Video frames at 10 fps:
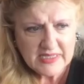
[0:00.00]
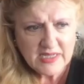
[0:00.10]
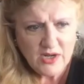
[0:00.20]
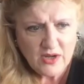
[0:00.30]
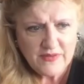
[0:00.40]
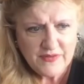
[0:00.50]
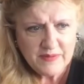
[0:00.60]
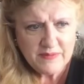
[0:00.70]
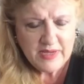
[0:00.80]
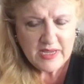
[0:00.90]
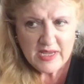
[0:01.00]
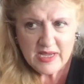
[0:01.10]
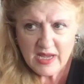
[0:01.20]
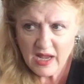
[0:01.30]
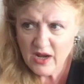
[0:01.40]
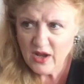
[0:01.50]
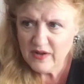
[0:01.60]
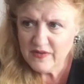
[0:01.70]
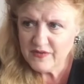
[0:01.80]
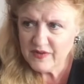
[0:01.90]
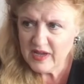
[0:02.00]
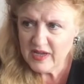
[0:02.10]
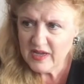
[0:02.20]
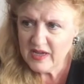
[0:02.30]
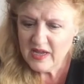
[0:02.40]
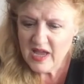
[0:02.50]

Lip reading: a lot of them. I